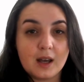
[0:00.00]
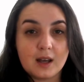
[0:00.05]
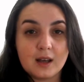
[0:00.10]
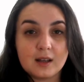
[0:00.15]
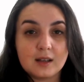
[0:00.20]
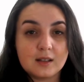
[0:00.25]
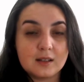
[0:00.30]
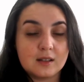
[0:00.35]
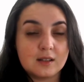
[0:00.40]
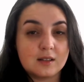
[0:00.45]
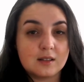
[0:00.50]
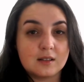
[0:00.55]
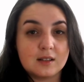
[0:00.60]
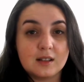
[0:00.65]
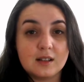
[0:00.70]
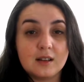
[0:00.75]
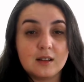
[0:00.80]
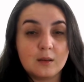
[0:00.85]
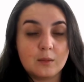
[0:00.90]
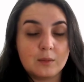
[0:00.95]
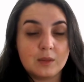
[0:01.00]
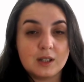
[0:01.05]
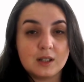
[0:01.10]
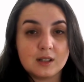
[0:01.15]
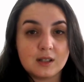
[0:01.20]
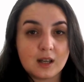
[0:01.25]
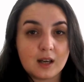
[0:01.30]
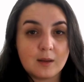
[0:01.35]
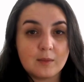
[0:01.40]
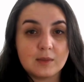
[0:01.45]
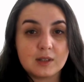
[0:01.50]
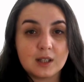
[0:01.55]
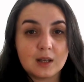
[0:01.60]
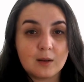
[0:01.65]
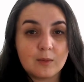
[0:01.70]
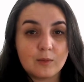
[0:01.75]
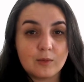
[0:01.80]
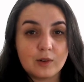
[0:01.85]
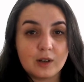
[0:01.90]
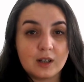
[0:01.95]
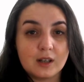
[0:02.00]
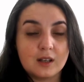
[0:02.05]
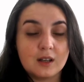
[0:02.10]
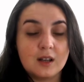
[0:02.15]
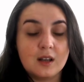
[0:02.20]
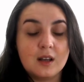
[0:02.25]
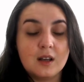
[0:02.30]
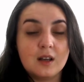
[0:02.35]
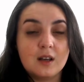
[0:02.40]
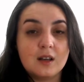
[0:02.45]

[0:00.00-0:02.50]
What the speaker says: and in the meantime someone